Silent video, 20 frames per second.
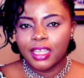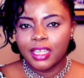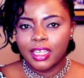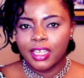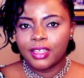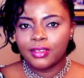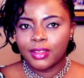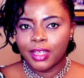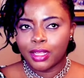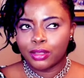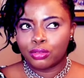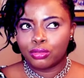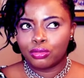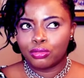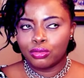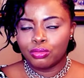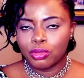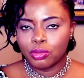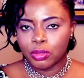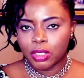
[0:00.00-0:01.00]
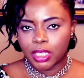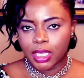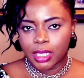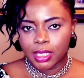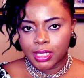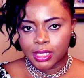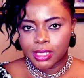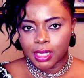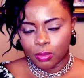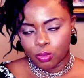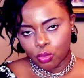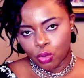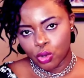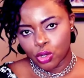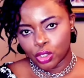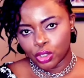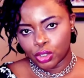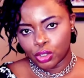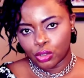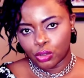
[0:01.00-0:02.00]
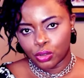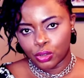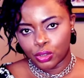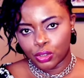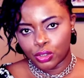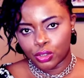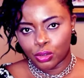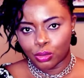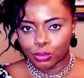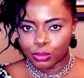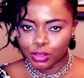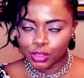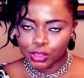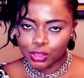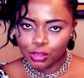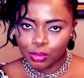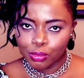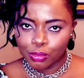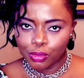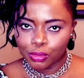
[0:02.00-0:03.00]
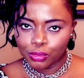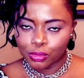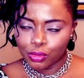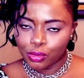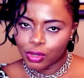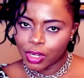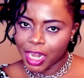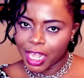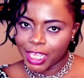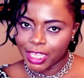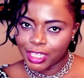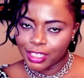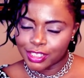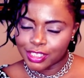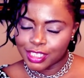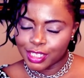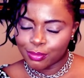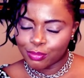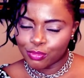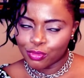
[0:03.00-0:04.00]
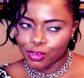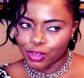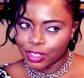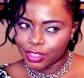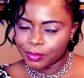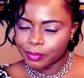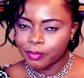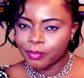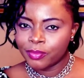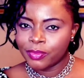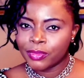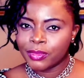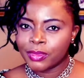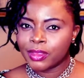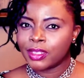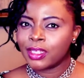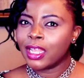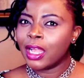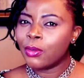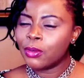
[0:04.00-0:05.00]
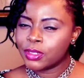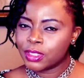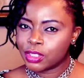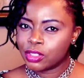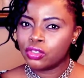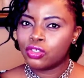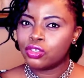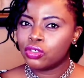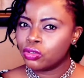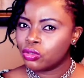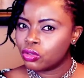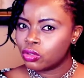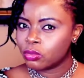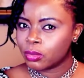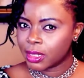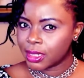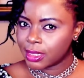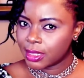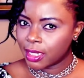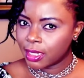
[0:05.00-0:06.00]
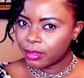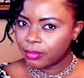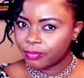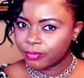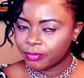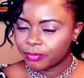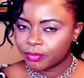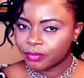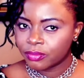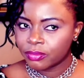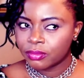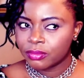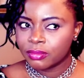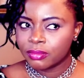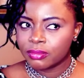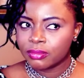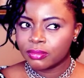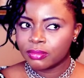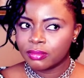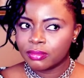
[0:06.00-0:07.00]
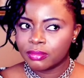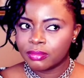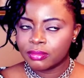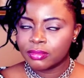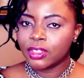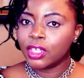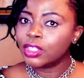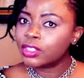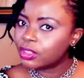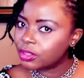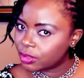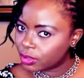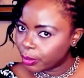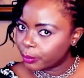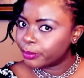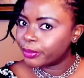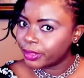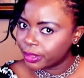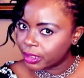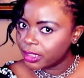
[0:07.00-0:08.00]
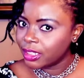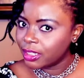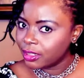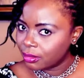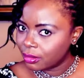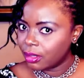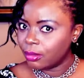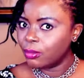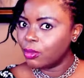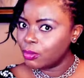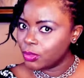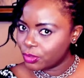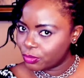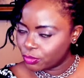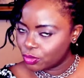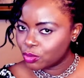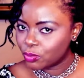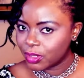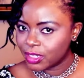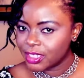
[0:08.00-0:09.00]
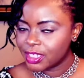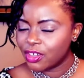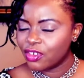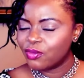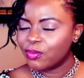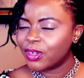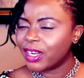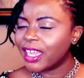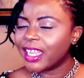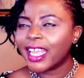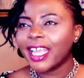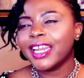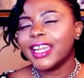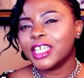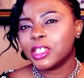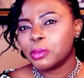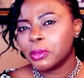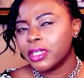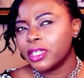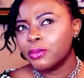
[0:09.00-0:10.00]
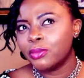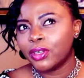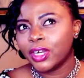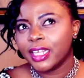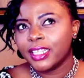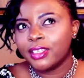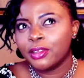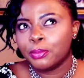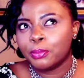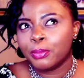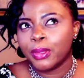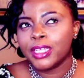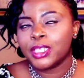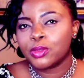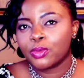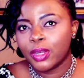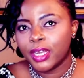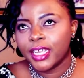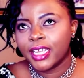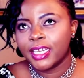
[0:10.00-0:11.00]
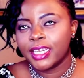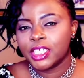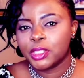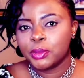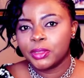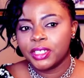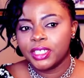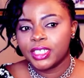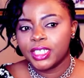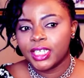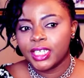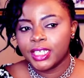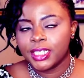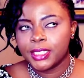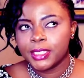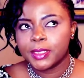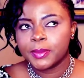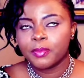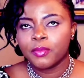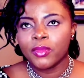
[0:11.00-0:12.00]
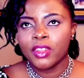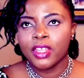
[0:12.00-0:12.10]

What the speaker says: either through mimicking someone or insulting someone or liking someone, I wasn't true to myself. Not completely, I'm always true to myself, but I can explain it. But the best way I can explain it is,